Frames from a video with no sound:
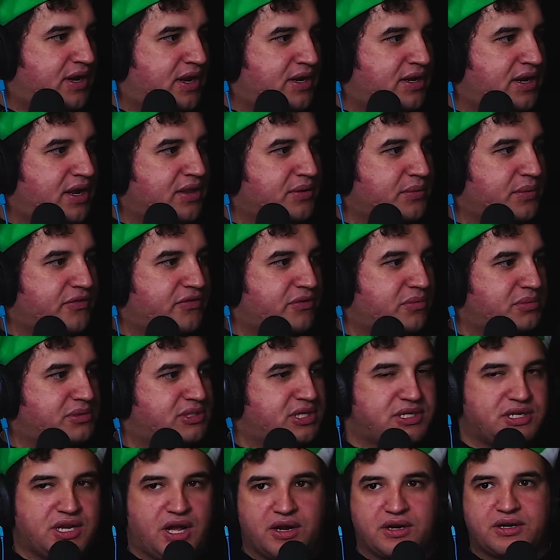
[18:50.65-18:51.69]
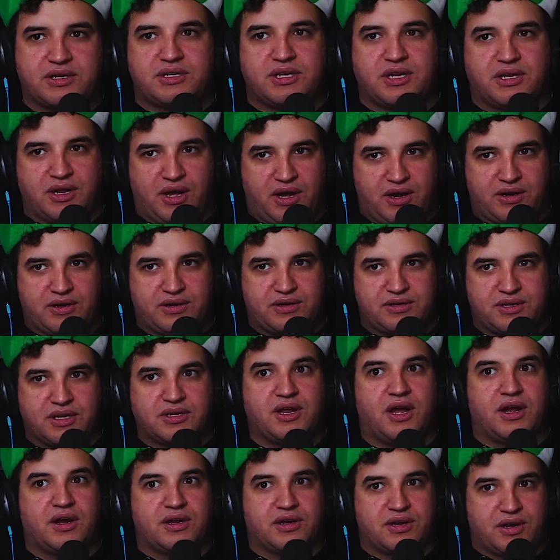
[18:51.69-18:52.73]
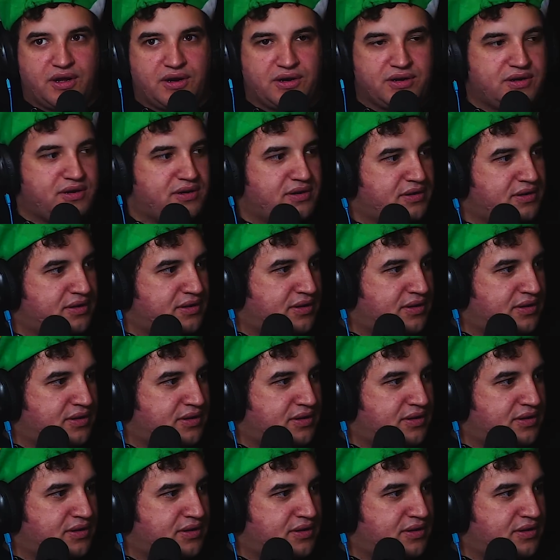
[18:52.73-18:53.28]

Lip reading: another one from Da-Donk Da-Donk. Da-Donk-A-Donk.